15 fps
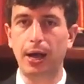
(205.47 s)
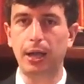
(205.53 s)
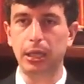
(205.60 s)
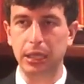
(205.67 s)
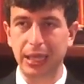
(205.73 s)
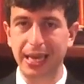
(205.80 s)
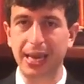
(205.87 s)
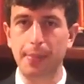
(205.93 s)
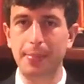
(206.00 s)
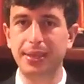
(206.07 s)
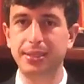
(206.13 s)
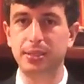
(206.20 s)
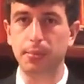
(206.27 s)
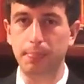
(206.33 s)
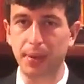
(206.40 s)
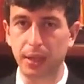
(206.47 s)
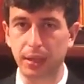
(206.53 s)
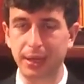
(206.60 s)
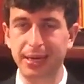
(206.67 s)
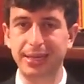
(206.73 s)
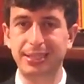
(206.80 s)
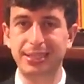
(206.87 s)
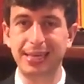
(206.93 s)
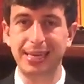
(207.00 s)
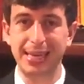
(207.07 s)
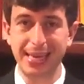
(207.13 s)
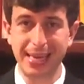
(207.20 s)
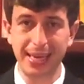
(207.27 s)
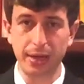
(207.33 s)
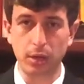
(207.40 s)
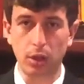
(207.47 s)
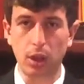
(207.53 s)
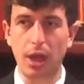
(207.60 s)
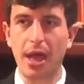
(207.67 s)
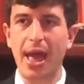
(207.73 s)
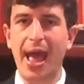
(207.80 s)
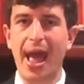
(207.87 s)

ligament's ability to heal,